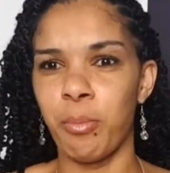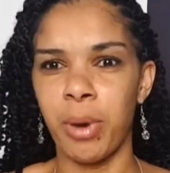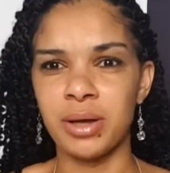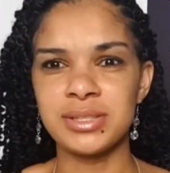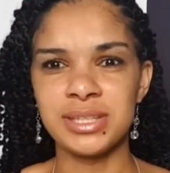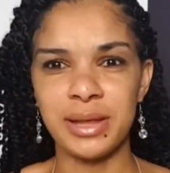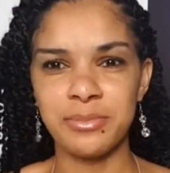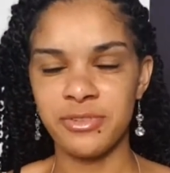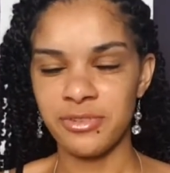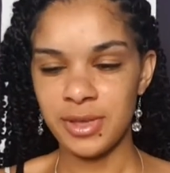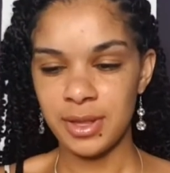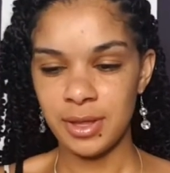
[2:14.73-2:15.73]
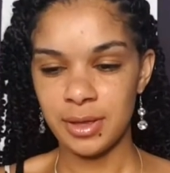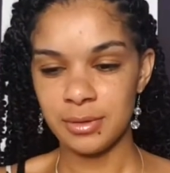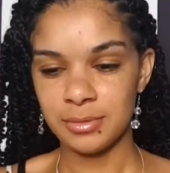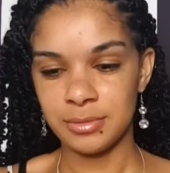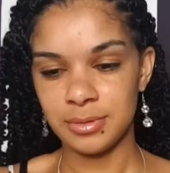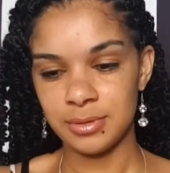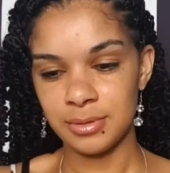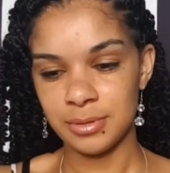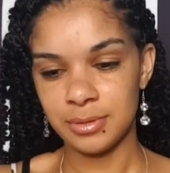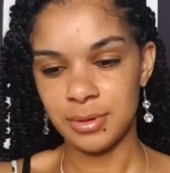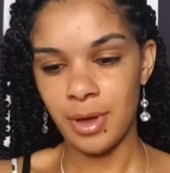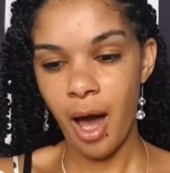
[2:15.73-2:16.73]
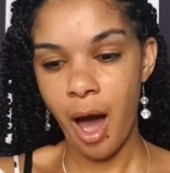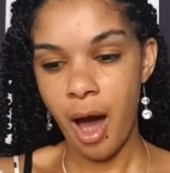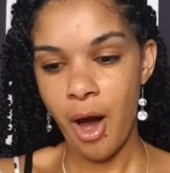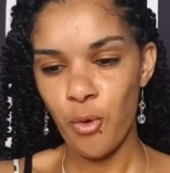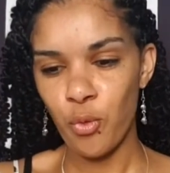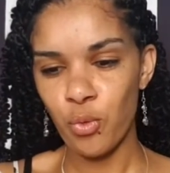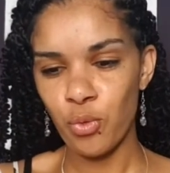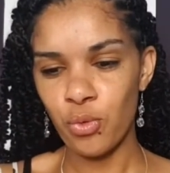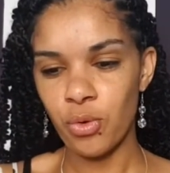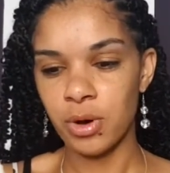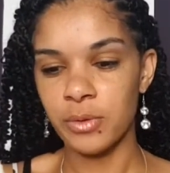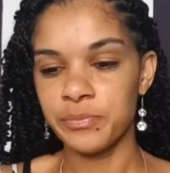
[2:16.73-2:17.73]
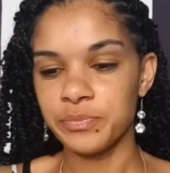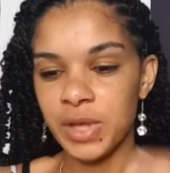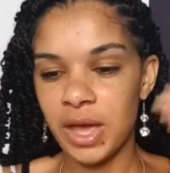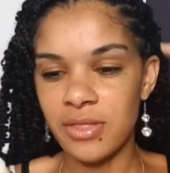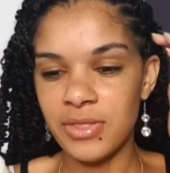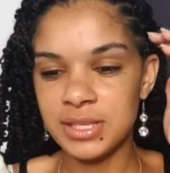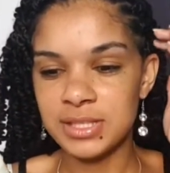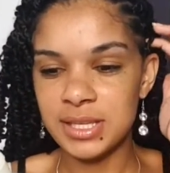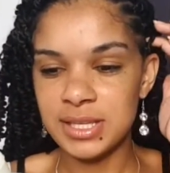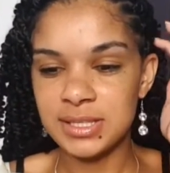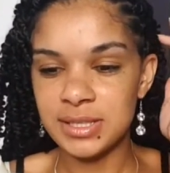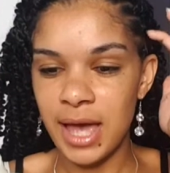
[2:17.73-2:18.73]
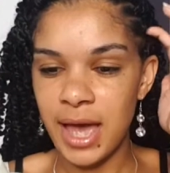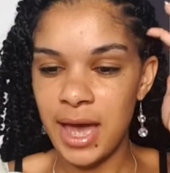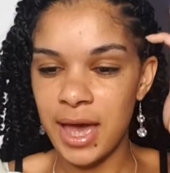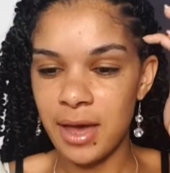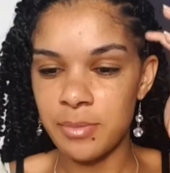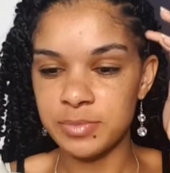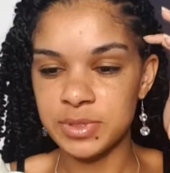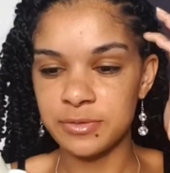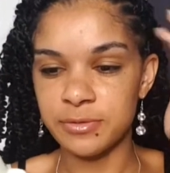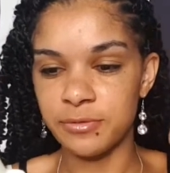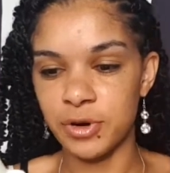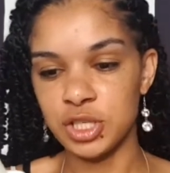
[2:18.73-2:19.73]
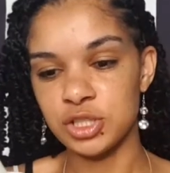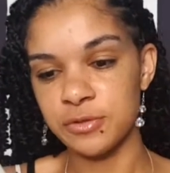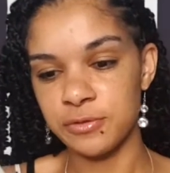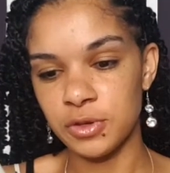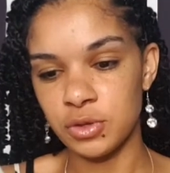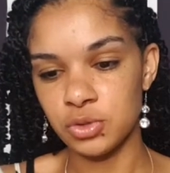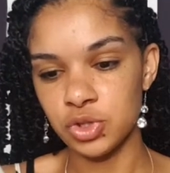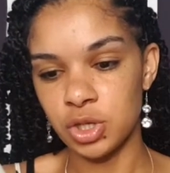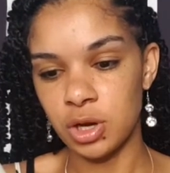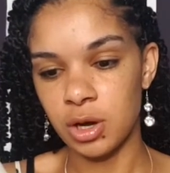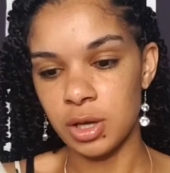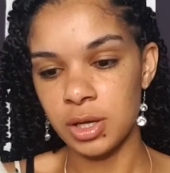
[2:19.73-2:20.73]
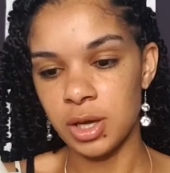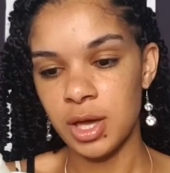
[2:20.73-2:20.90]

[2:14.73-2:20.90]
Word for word: bottle I'm feeling Ooh, this is Hempz Fresh Fusion